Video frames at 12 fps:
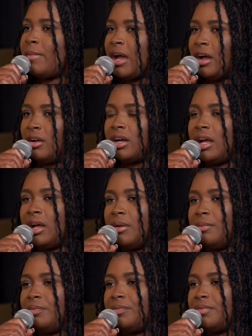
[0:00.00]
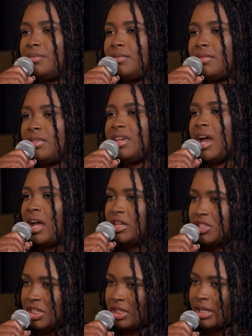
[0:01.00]
about um,
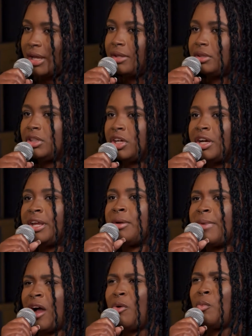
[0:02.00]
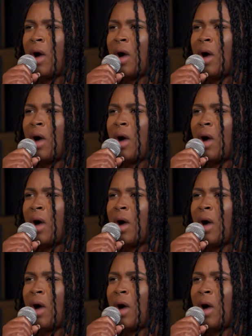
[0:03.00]
theology and like learning about